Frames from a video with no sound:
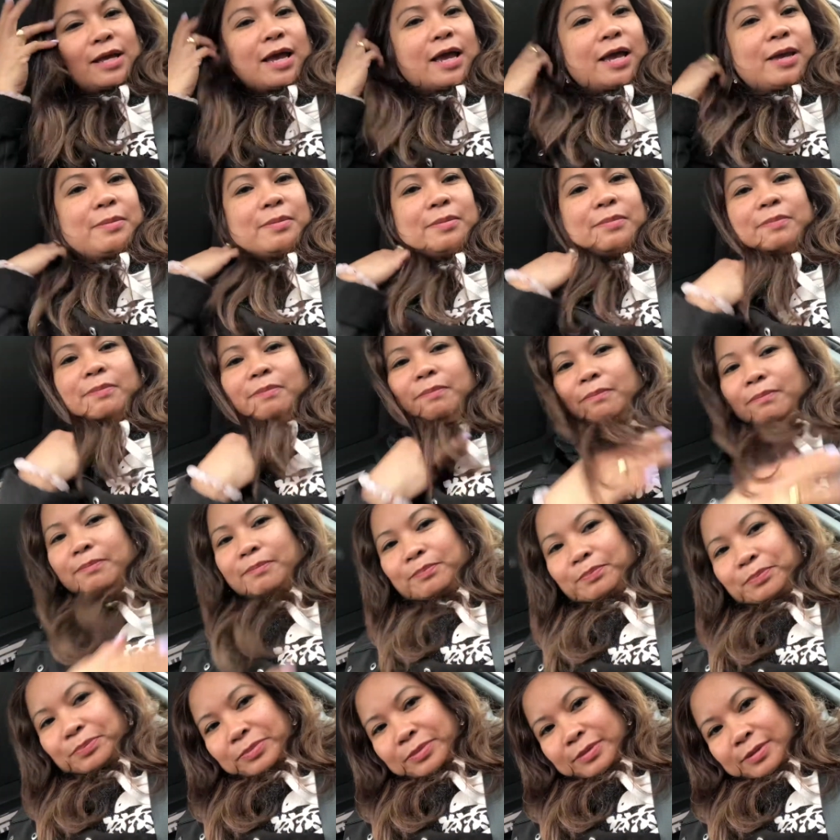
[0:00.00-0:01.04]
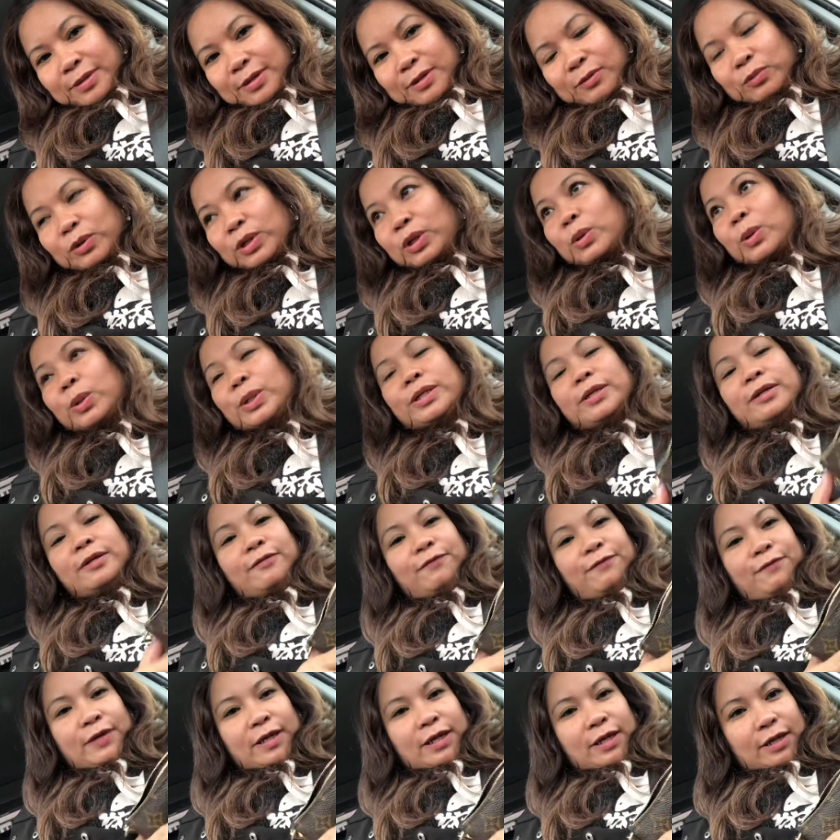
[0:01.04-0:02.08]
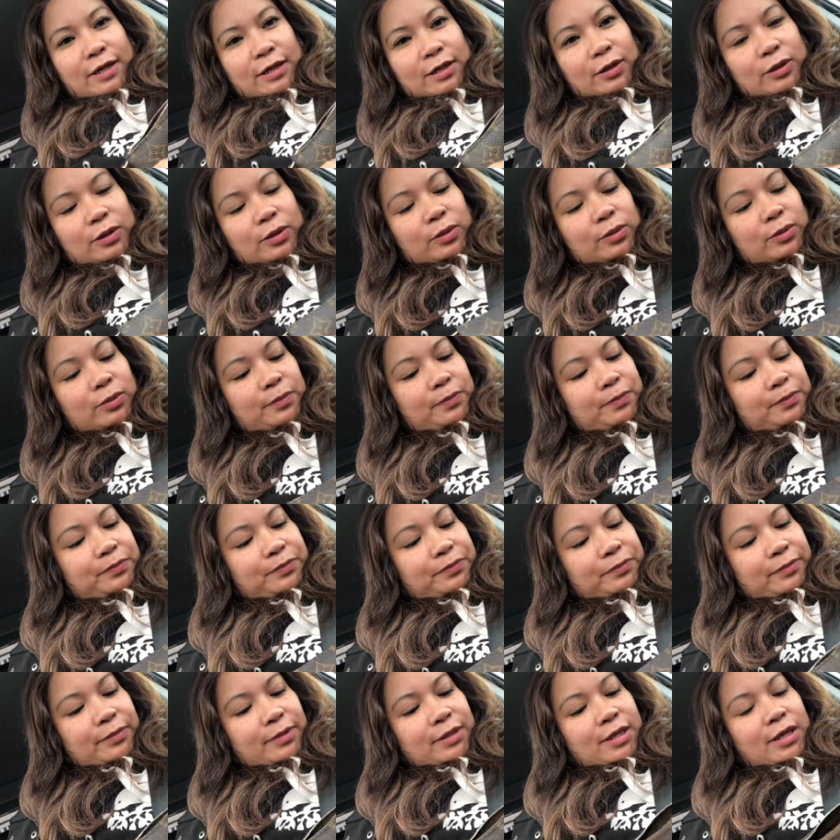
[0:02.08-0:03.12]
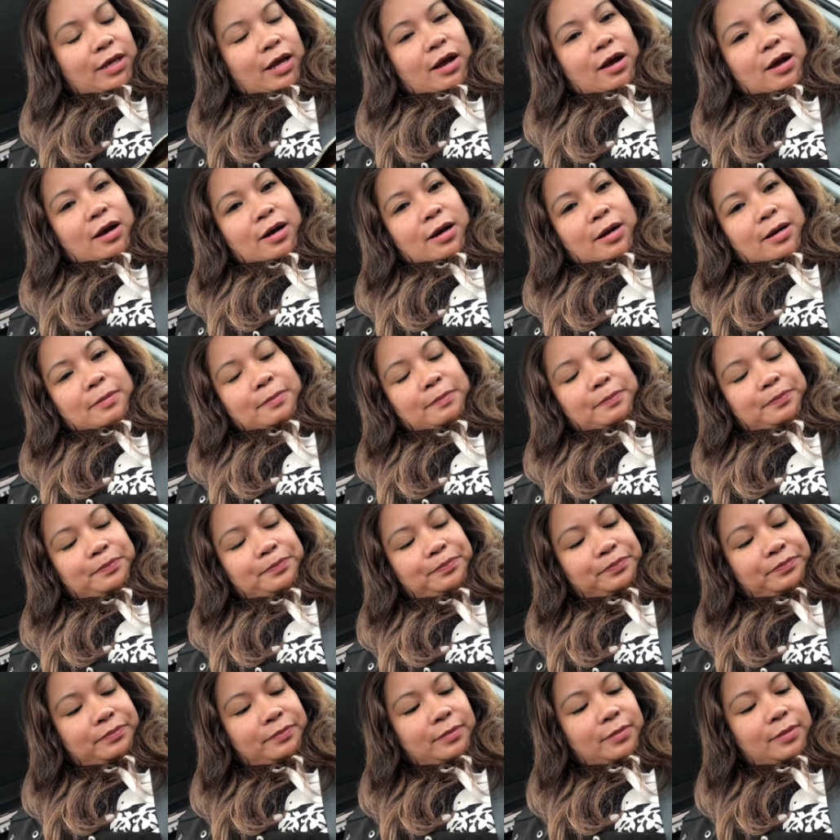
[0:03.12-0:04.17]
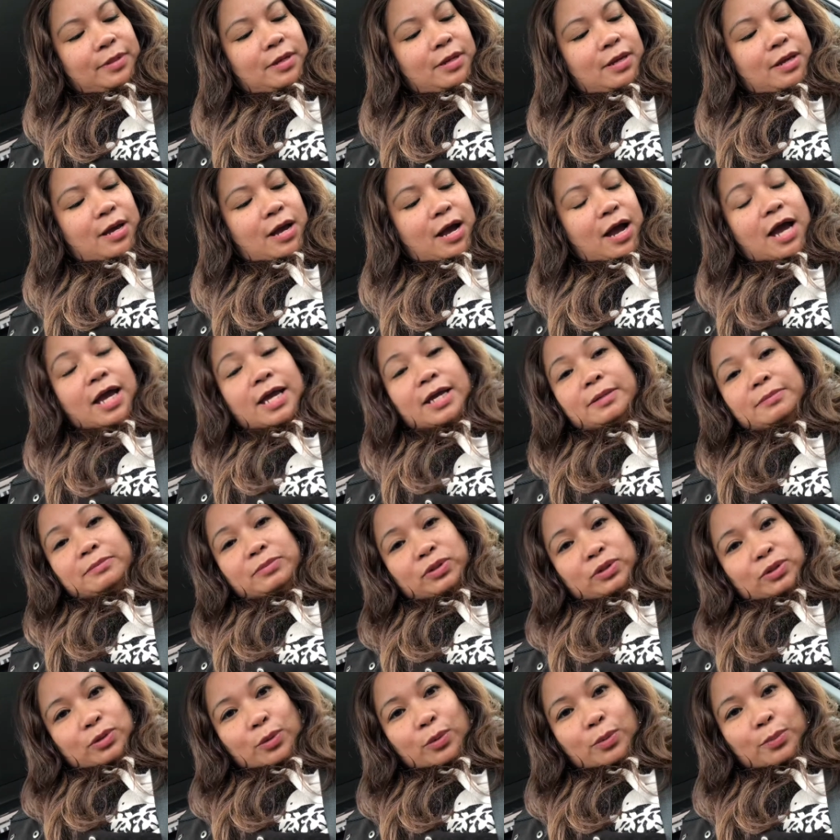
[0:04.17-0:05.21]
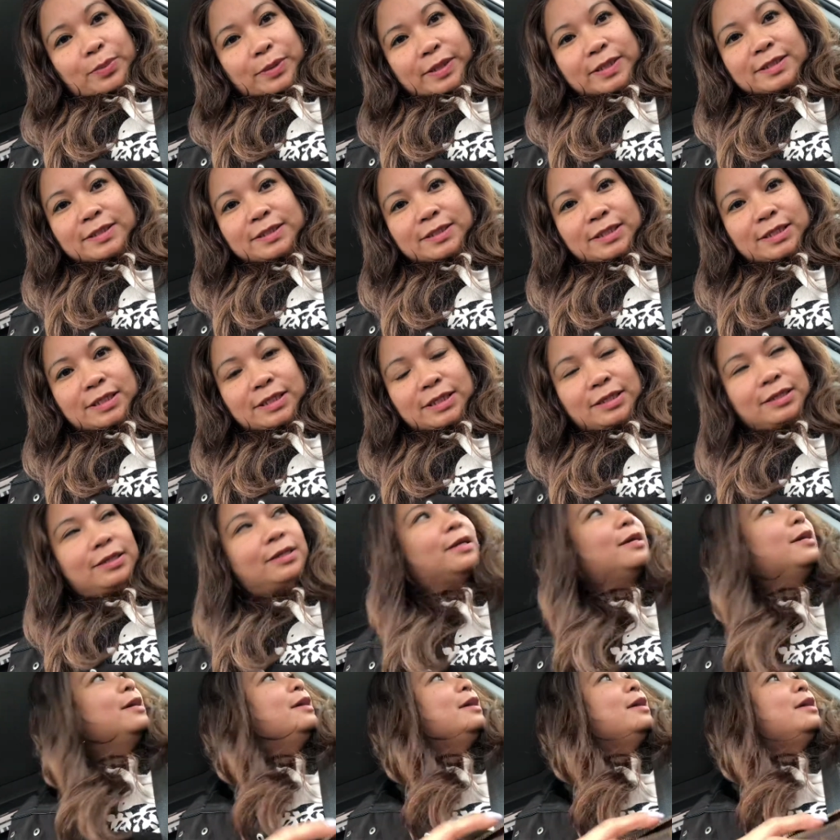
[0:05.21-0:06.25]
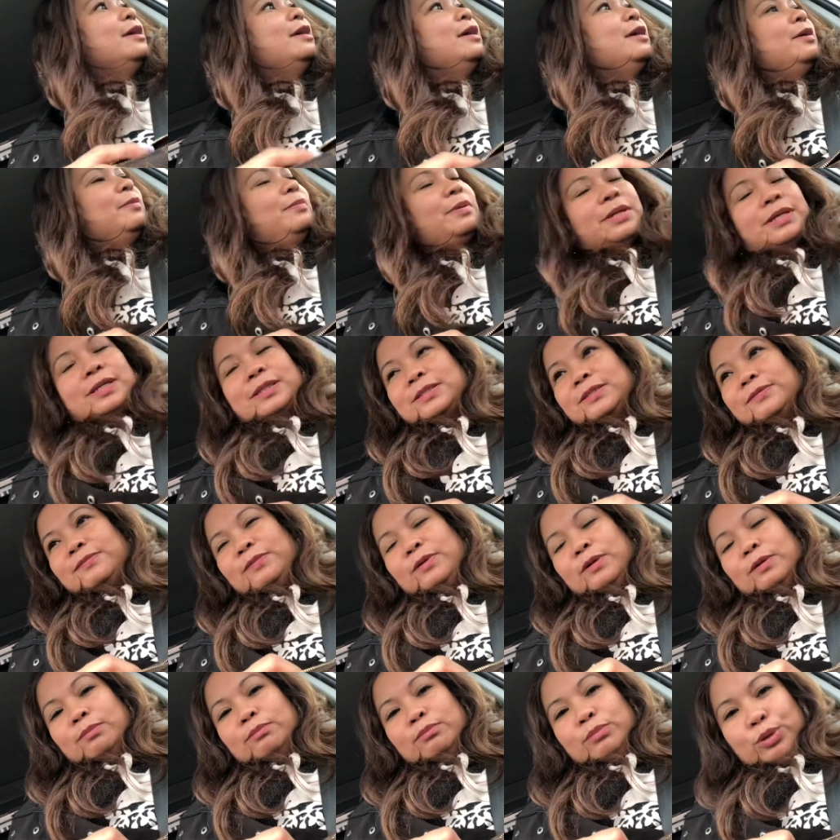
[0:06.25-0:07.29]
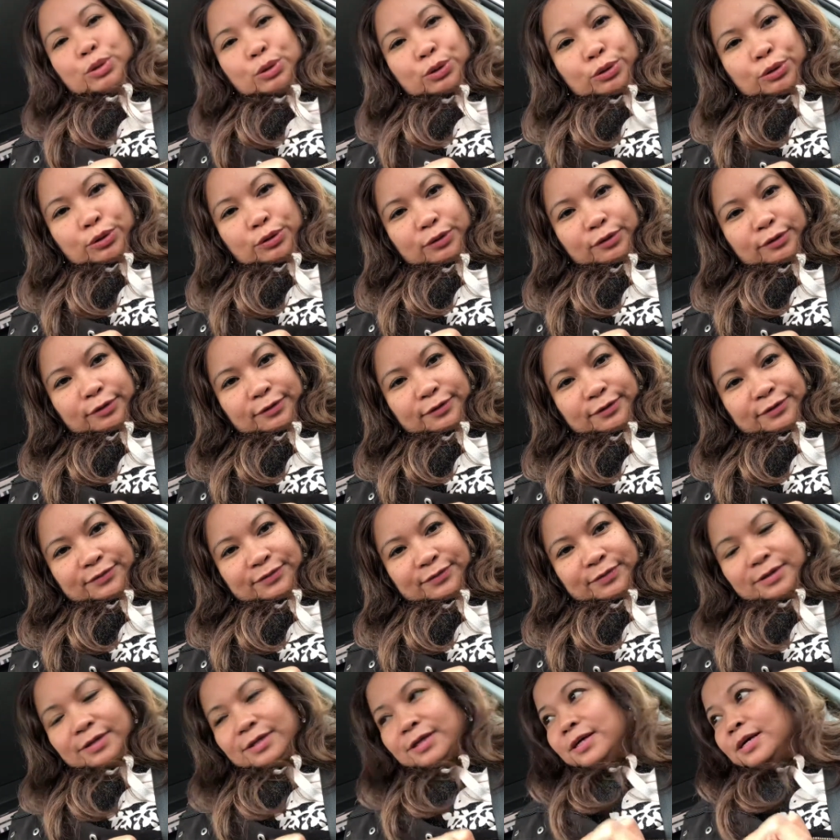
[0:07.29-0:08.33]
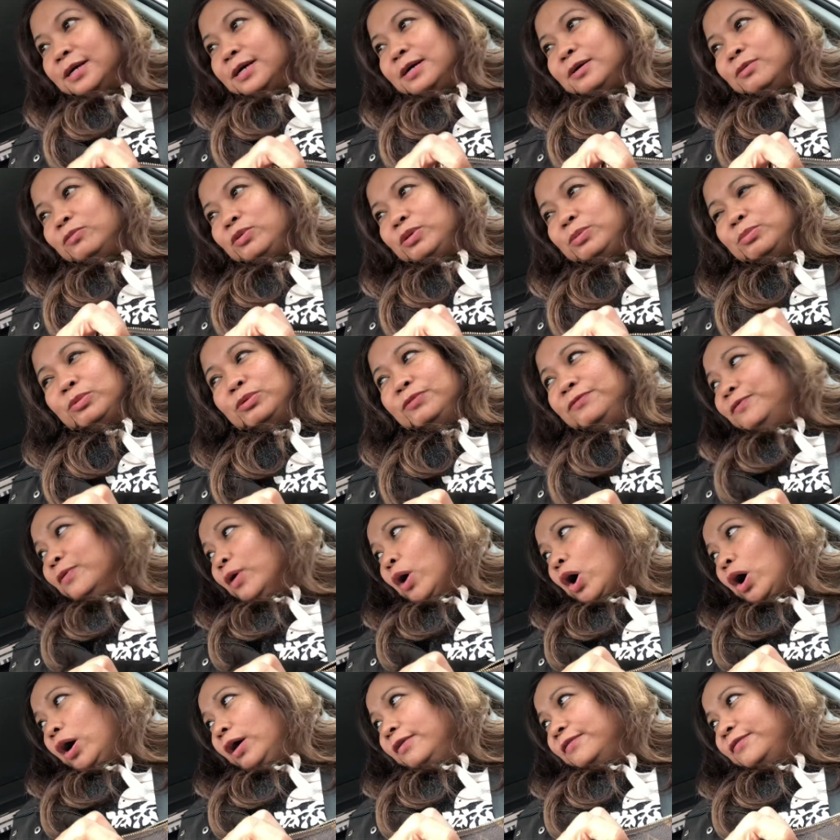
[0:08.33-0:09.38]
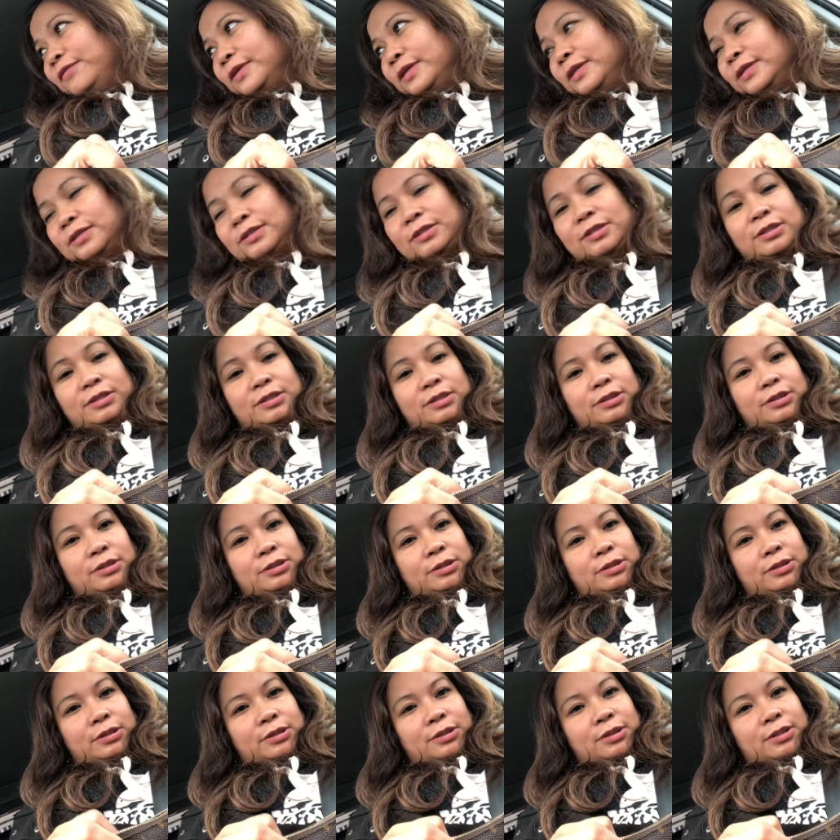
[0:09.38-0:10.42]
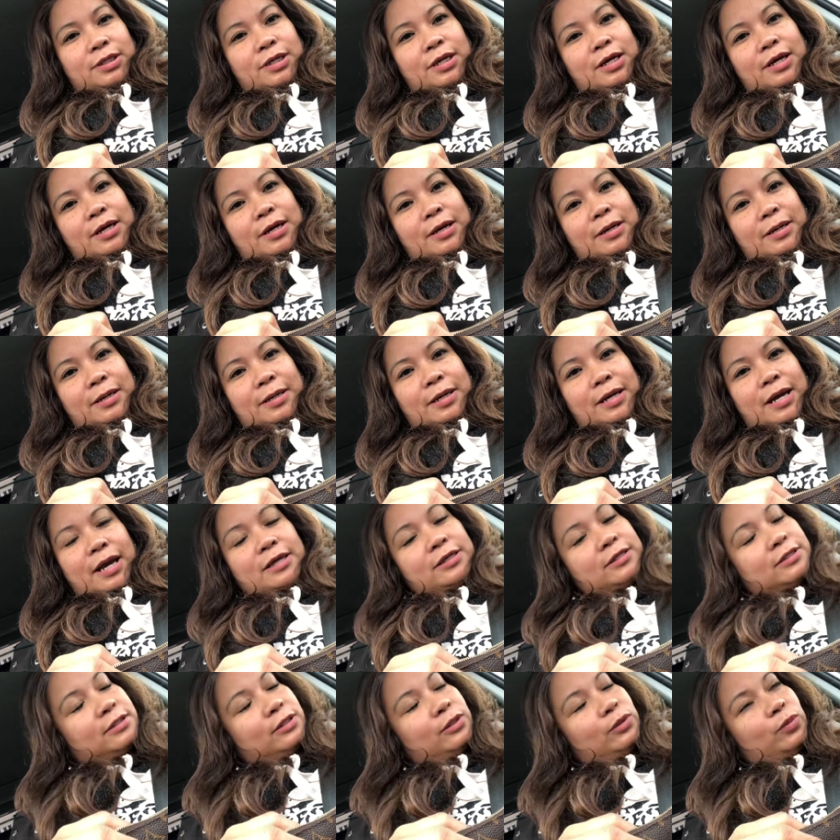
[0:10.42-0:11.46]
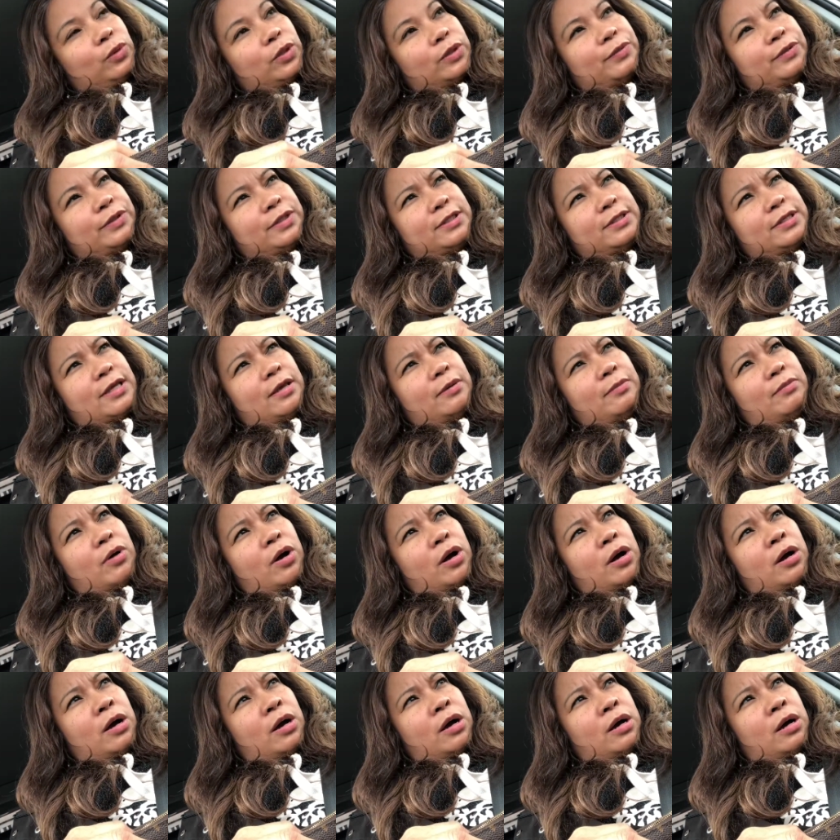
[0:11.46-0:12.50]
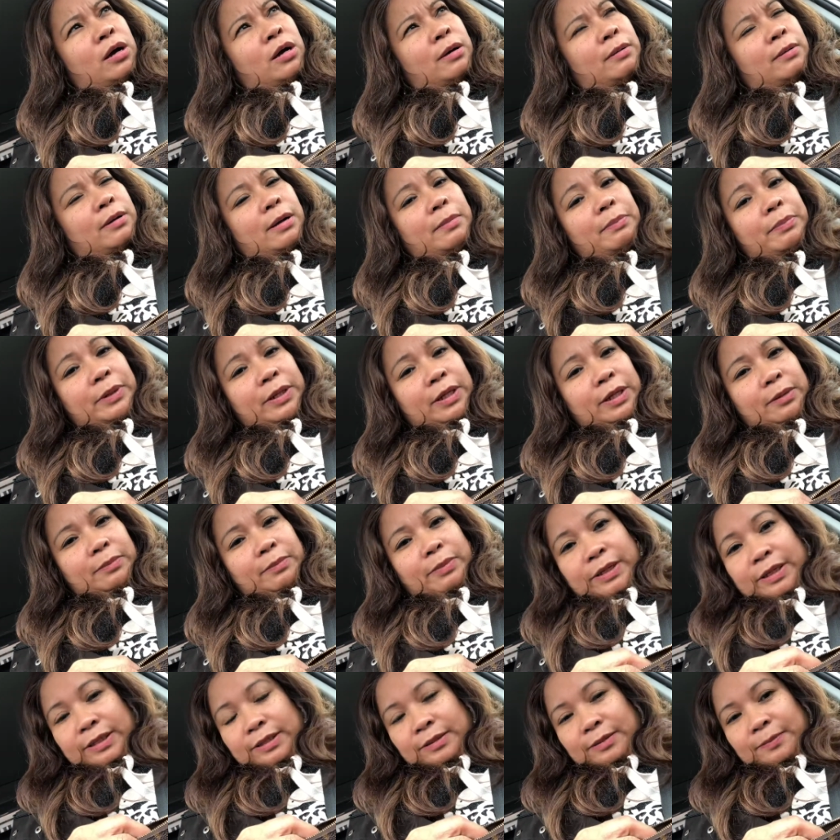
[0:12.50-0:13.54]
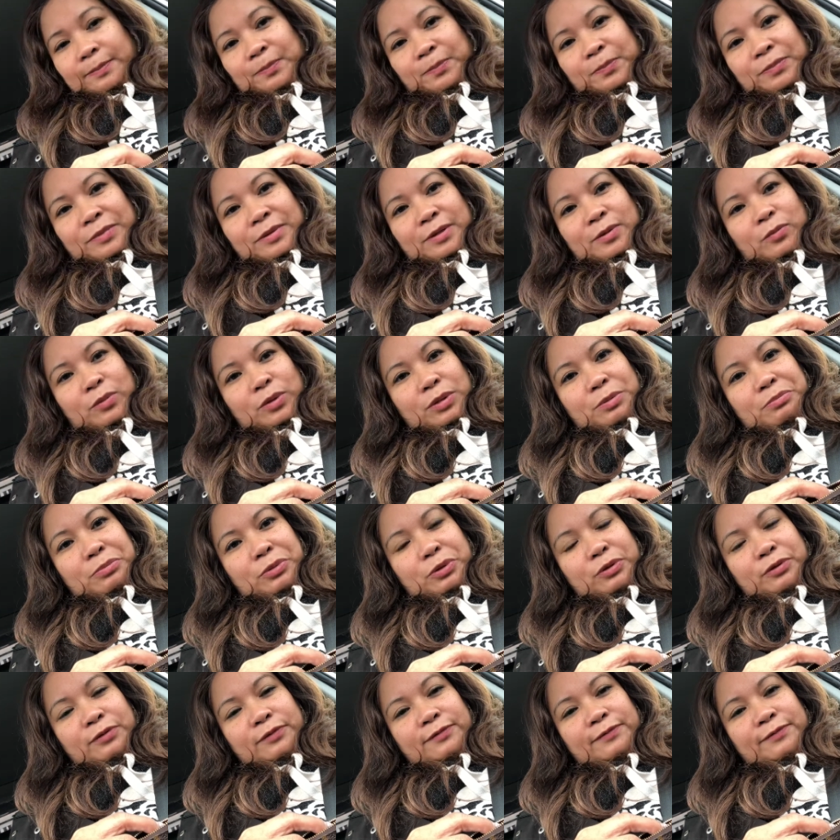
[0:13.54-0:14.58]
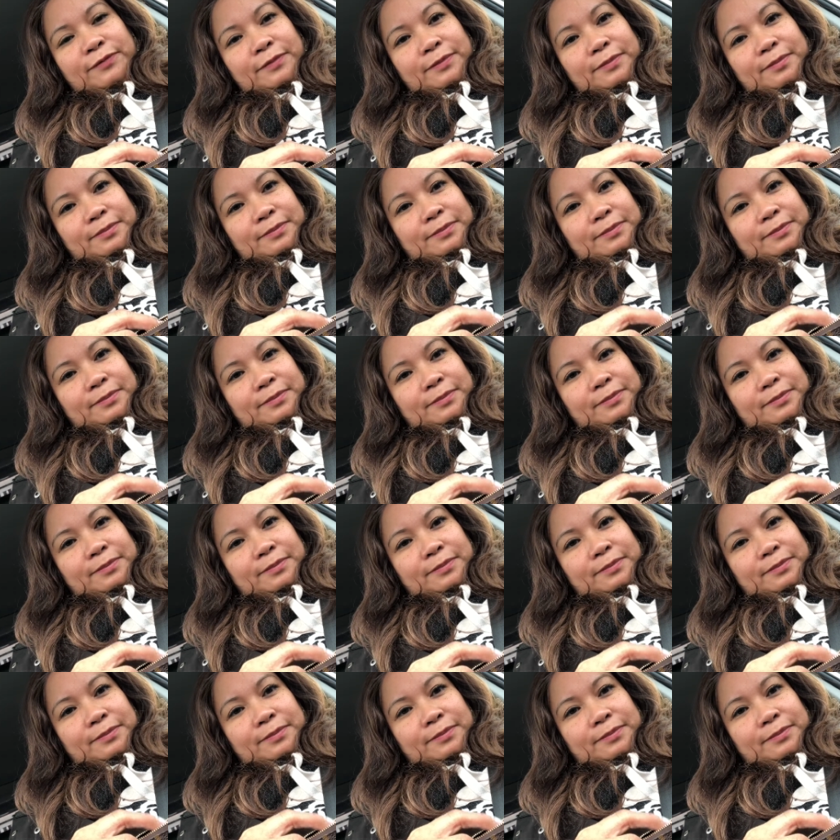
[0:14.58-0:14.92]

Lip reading: I recorded a video. I am so busy because of the move. We moved office. I still work with the same company, but we moved